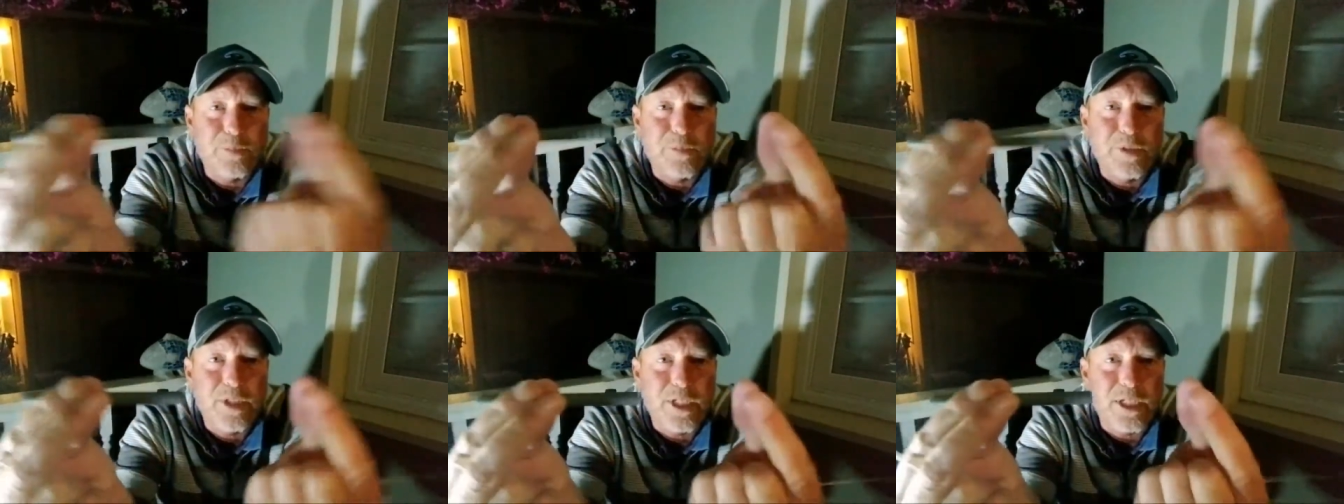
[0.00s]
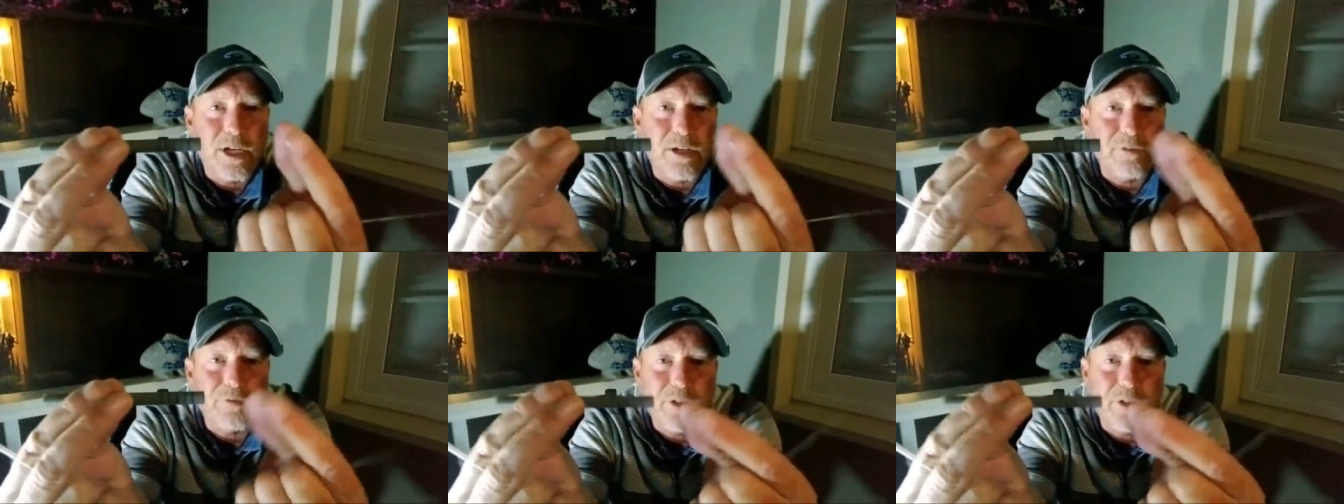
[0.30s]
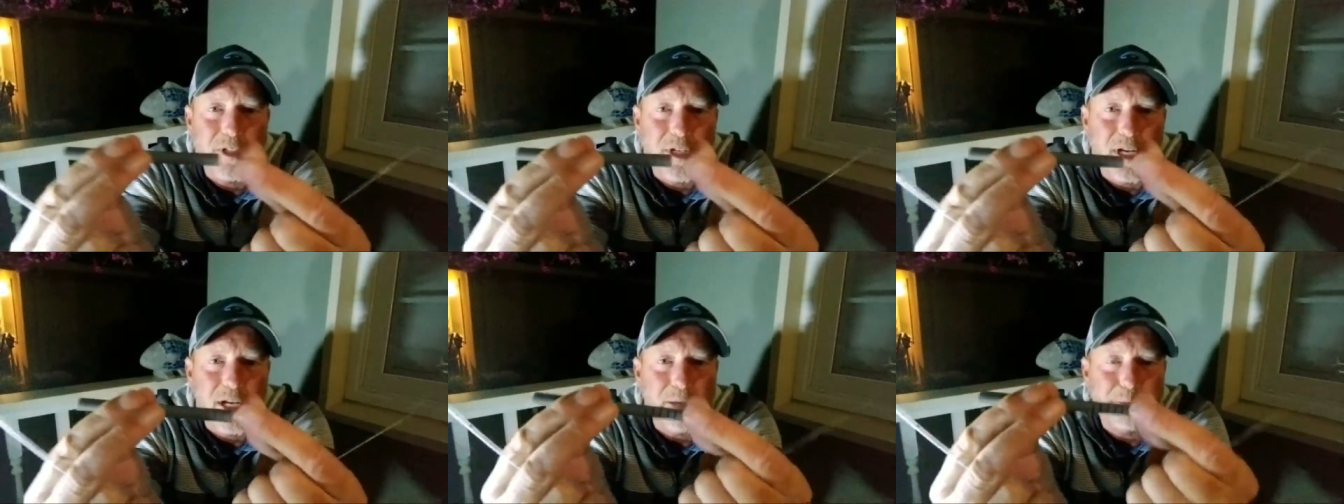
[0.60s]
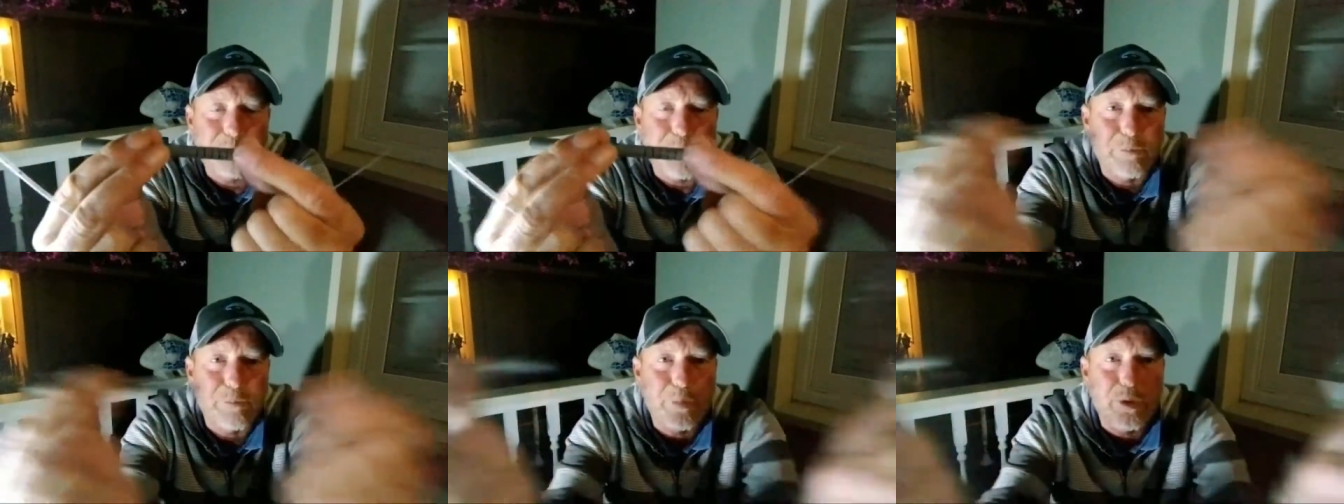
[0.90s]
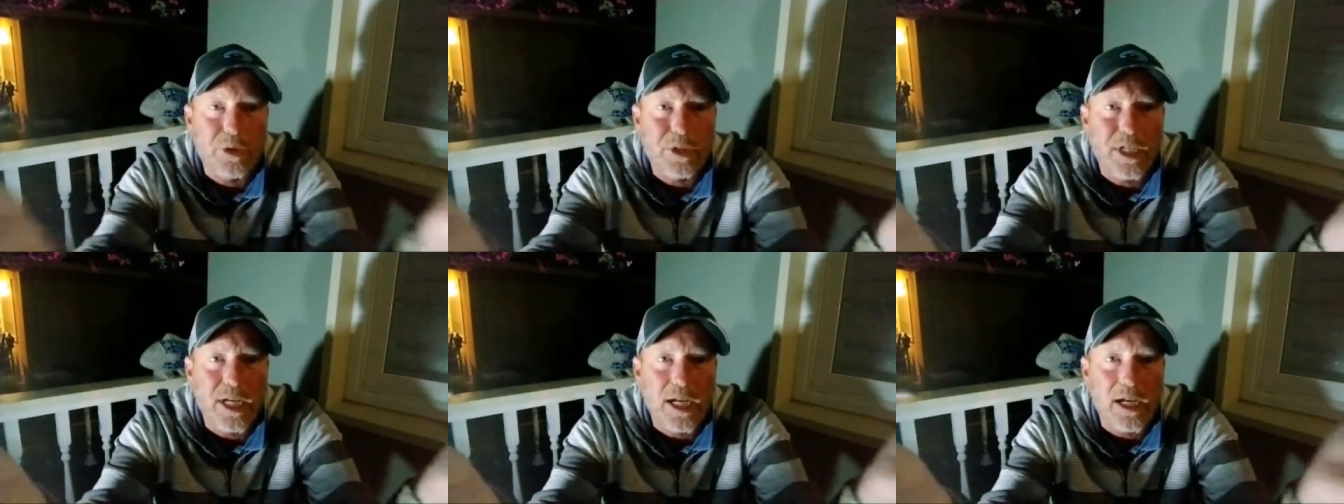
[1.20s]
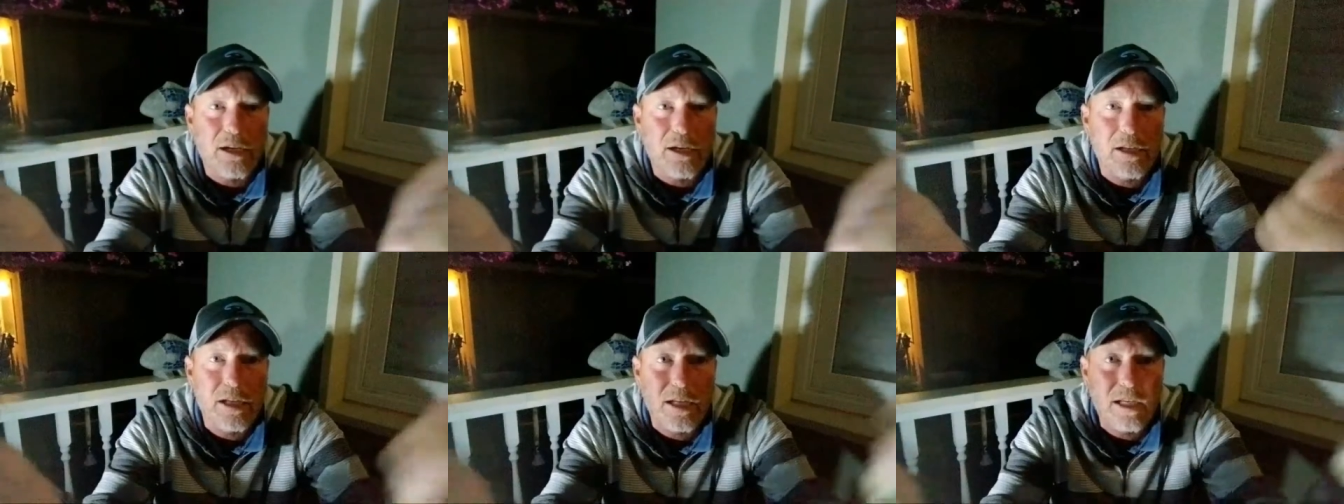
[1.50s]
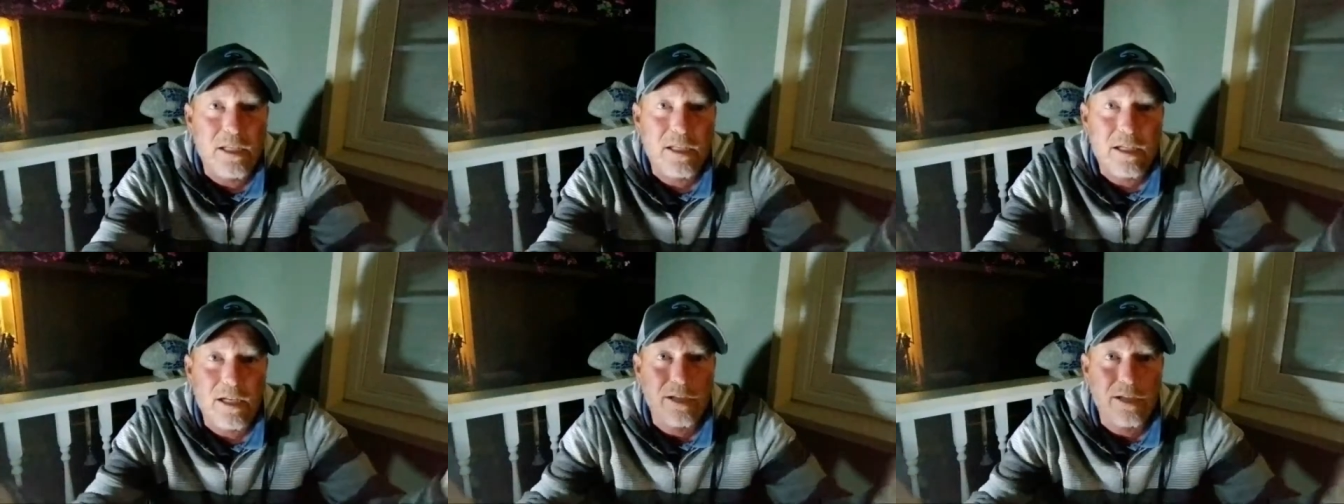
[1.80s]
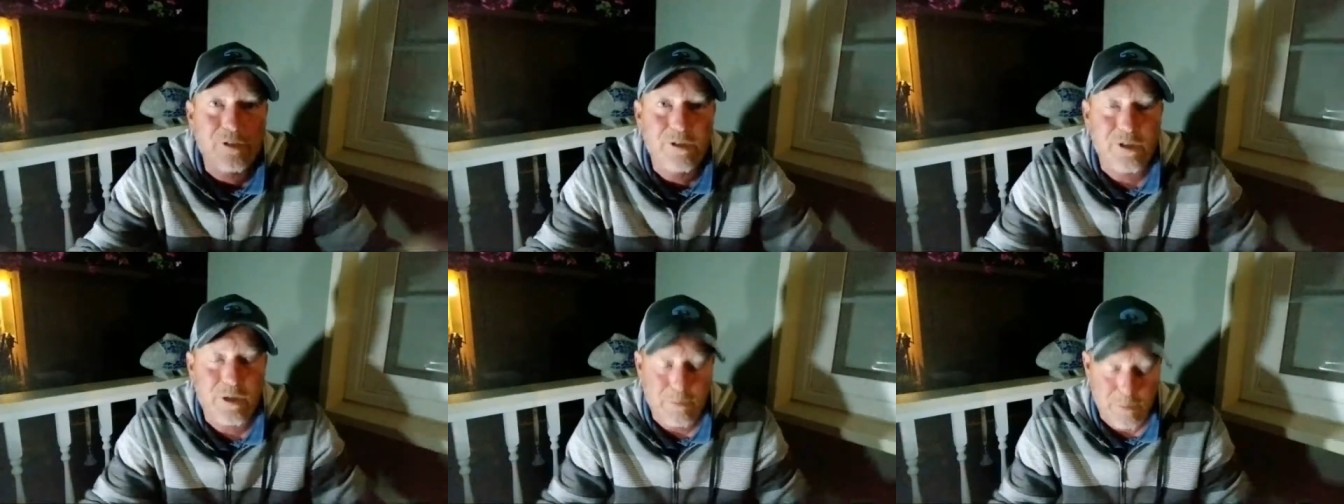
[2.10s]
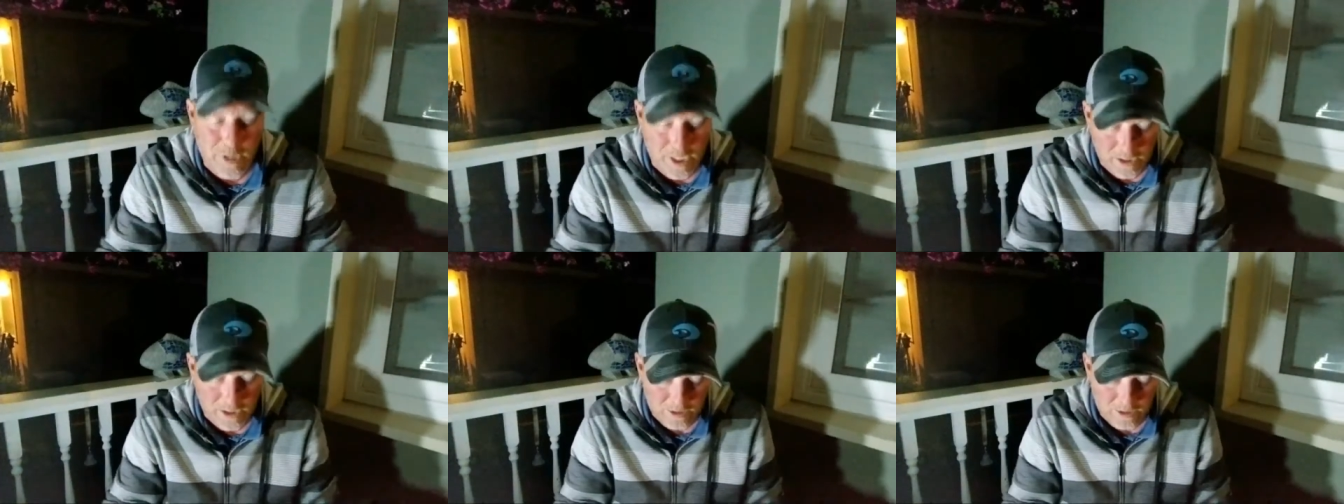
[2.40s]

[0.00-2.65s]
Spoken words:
thing off the top and pull it out, and you got your skirt made.